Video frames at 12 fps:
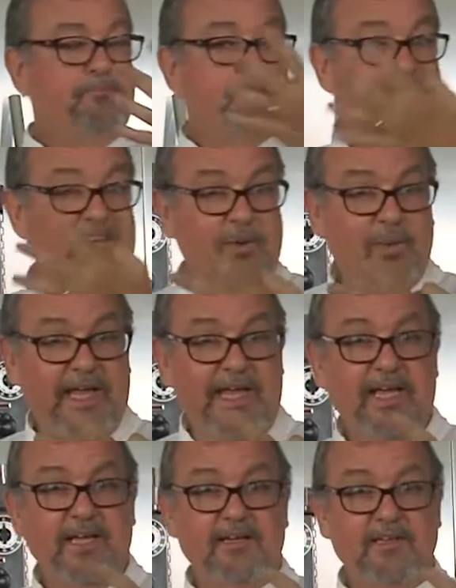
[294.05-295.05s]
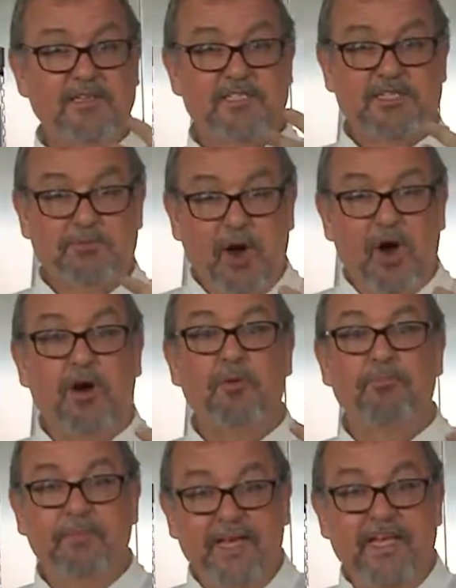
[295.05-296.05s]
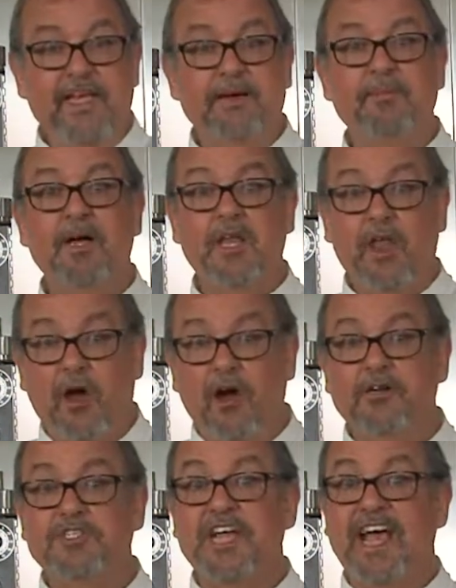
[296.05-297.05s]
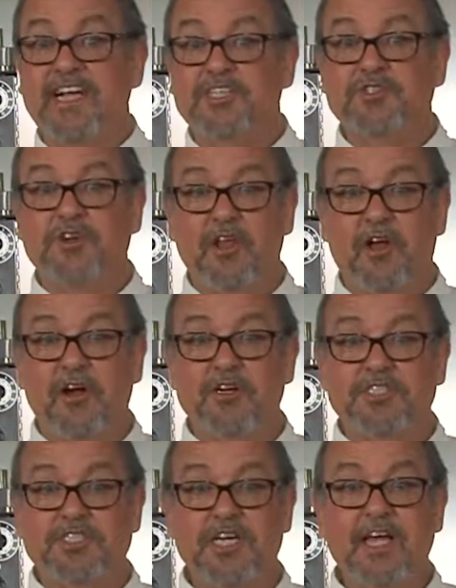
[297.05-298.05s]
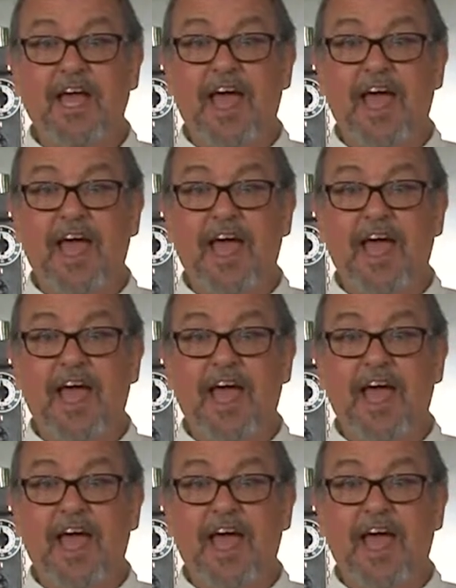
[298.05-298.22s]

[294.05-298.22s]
peewee, small, medium, large, extra large,